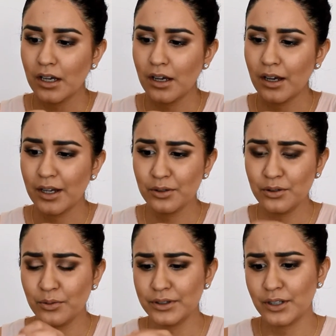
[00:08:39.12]
uh, I don't
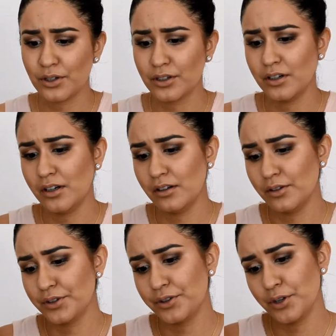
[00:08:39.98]
know what they're
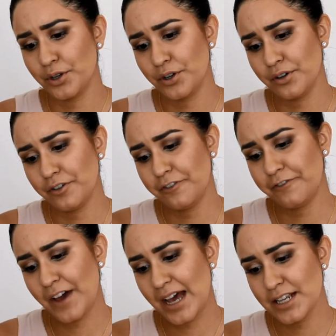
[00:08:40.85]
called. They're
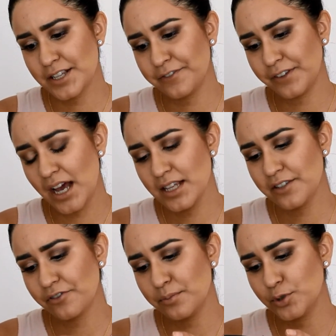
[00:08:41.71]
fast flats
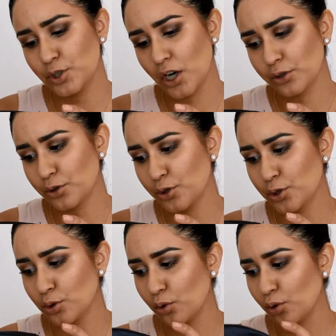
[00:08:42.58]
from Doctor
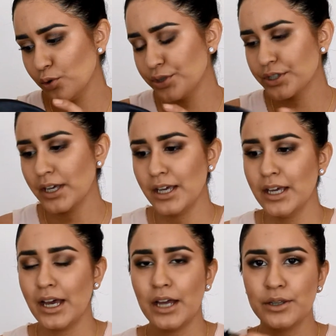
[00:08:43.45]
Scholl's,
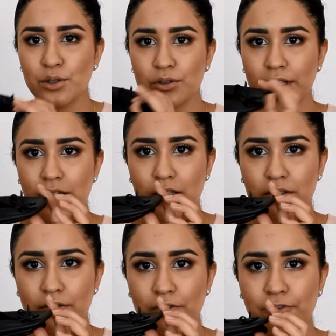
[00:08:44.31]
and they're like
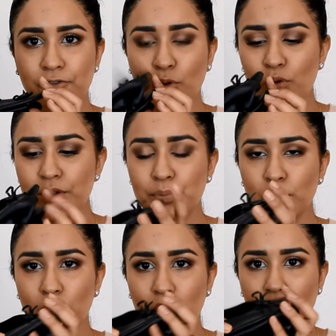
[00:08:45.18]

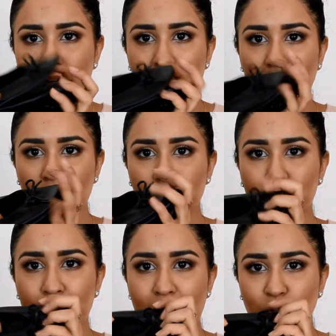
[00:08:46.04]
foldable
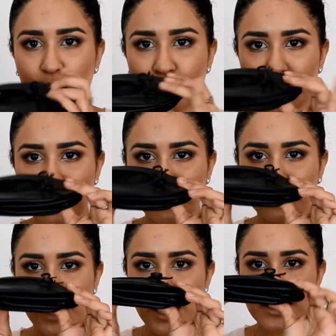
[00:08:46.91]
ballerina
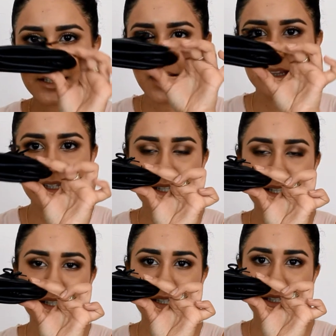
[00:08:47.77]
flats, and
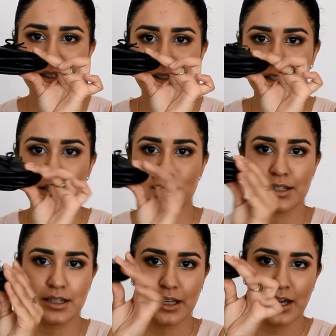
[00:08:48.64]
this is this
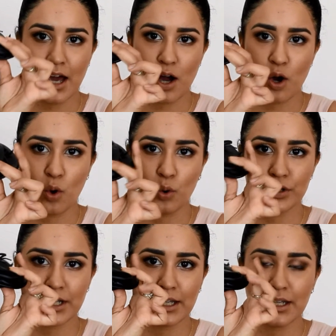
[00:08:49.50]
is like how
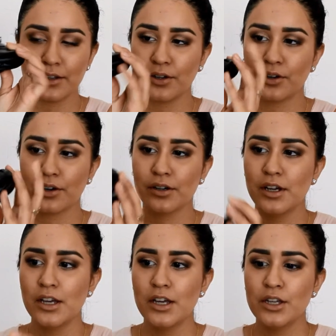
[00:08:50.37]
tiny they are.
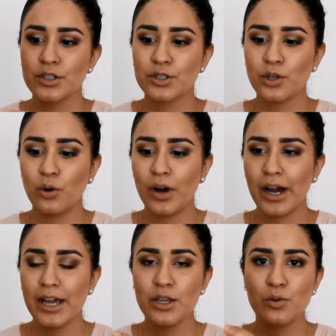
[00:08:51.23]
So
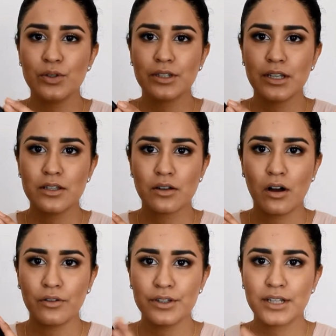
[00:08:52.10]
I use these
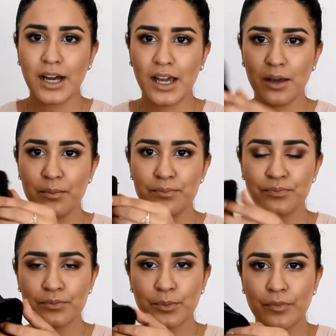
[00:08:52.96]
all the time